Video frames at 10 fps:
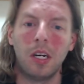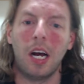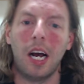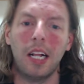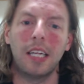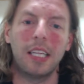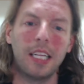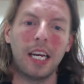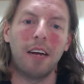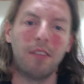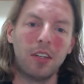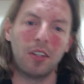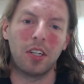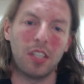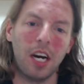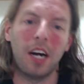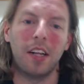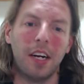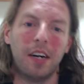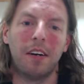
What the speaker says: I like that they have a little guitar there.